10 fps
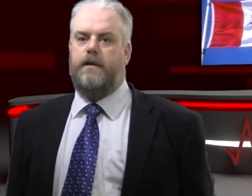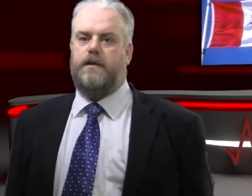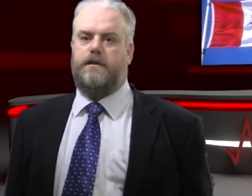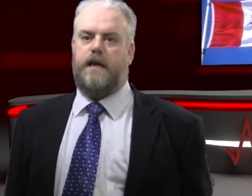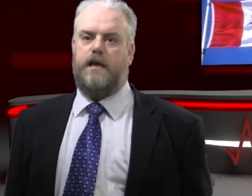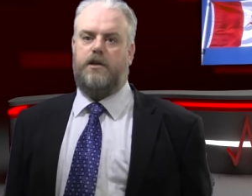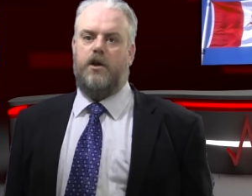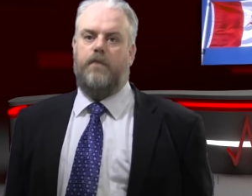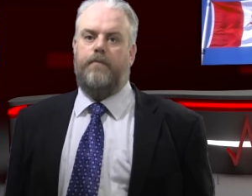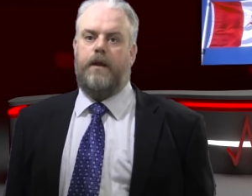said,
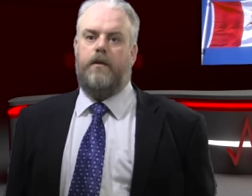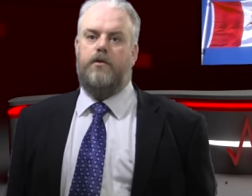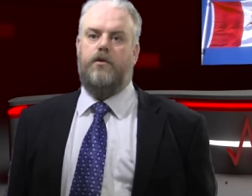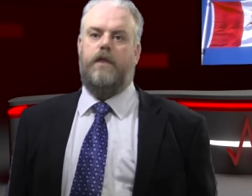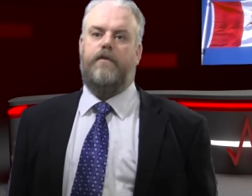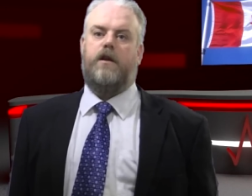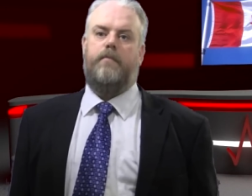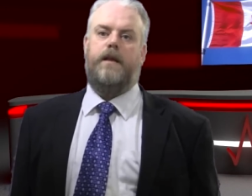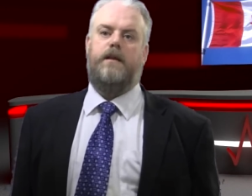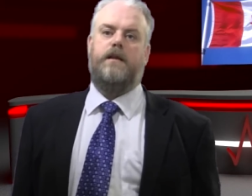"You never
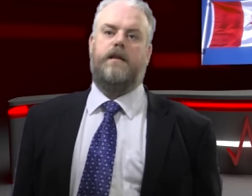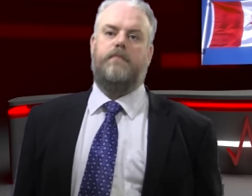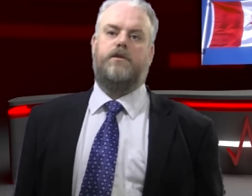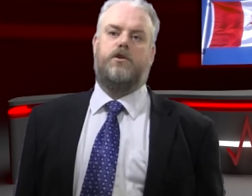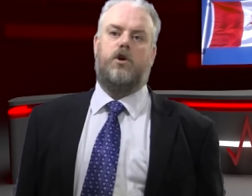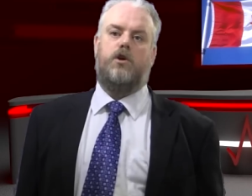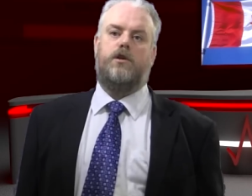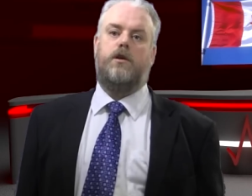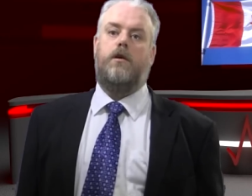commended them to God.